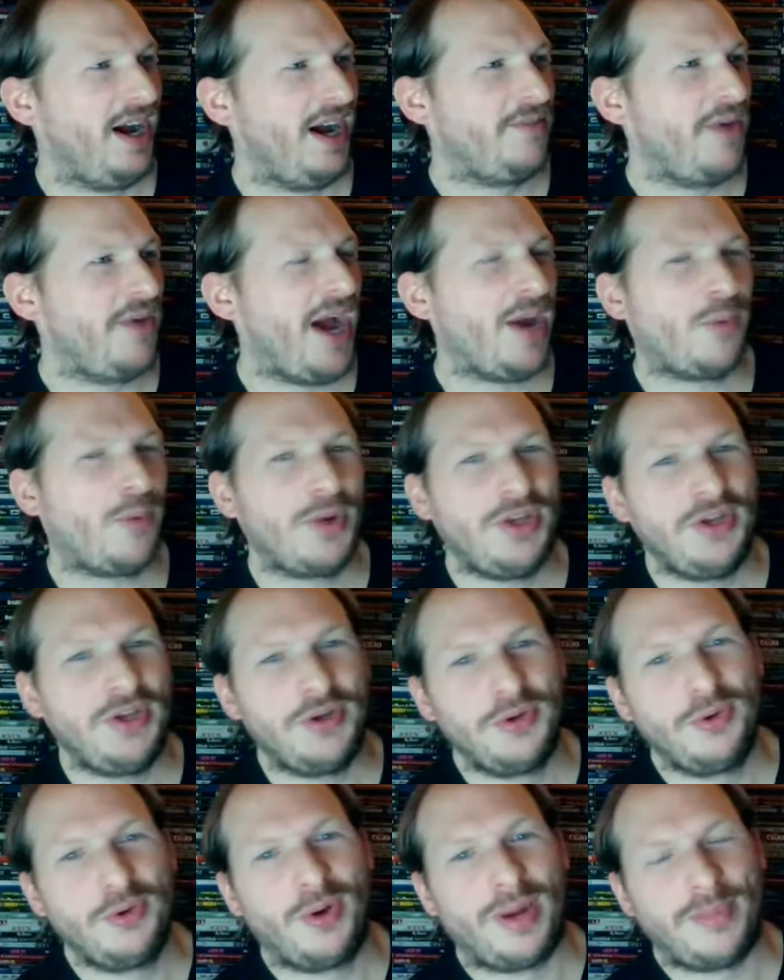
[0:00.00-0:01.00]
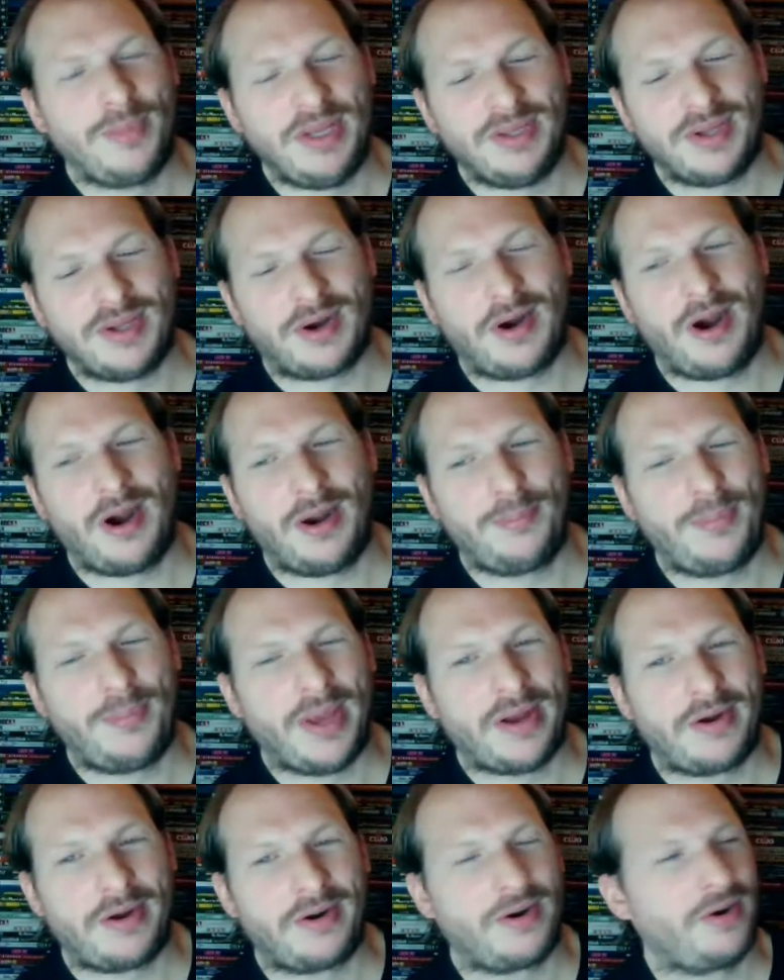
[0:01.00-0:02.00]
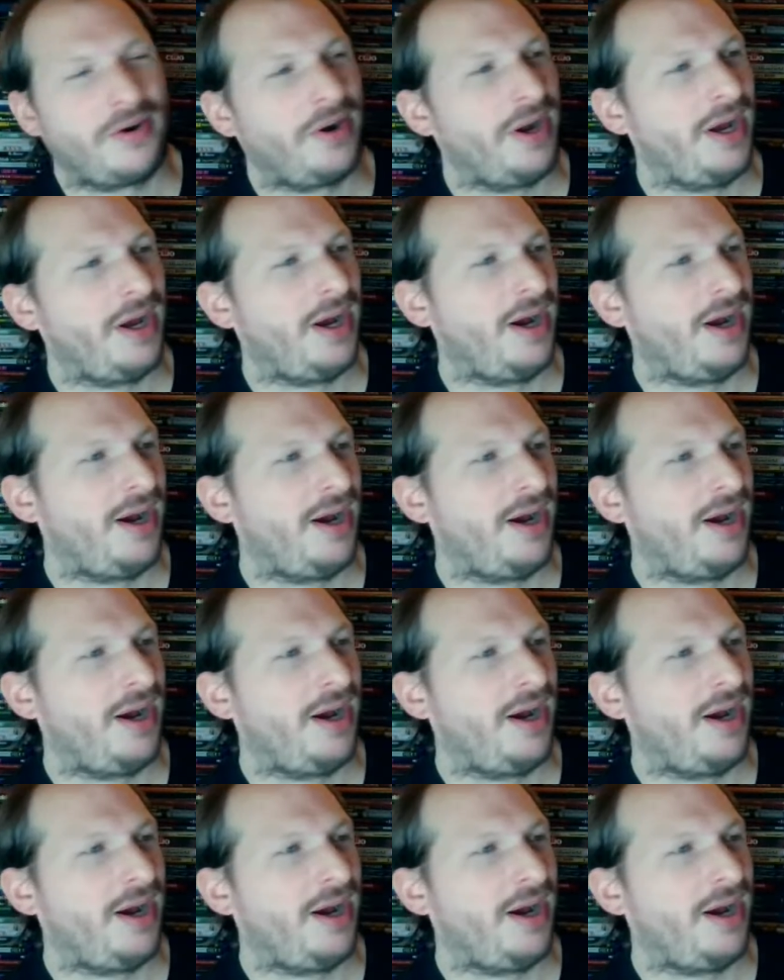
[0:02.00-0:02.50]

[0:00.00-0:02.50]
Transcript: If I were you, there are better